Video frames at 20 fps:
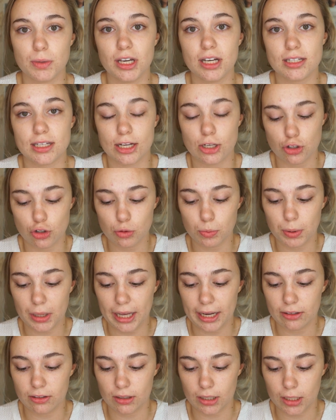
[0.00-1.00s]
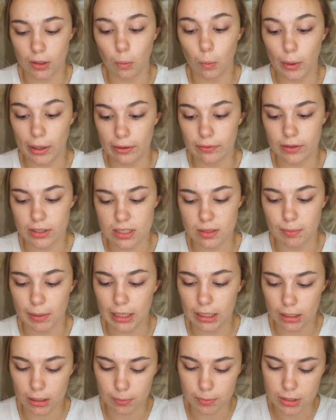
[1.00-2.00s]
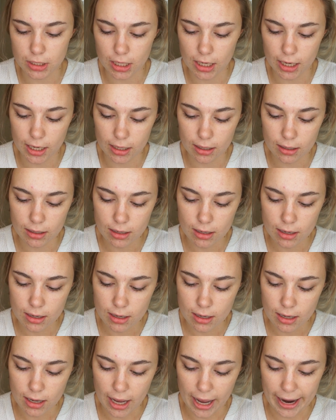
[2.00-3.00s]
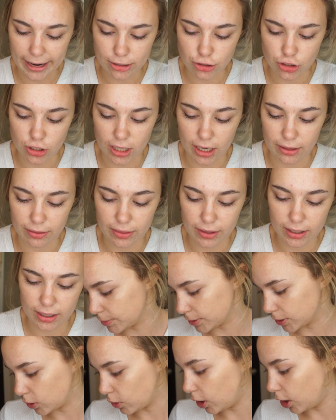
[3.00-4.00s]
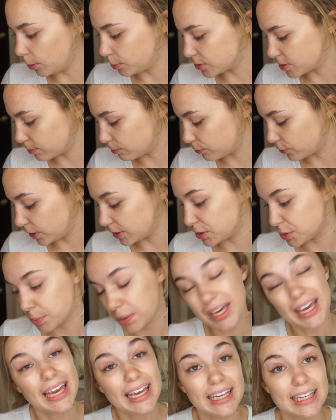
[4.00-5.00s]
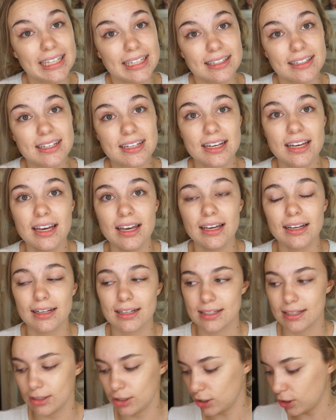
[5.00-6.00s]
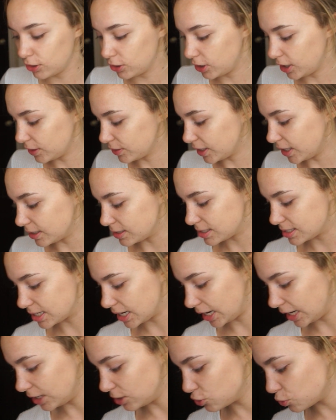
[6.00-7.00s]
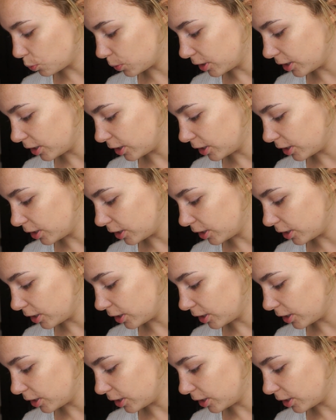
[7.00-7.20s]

me because I do plan to like wear this makeup today. Actually, I think I'm gonna go help some friends paint because you know, you're at that stage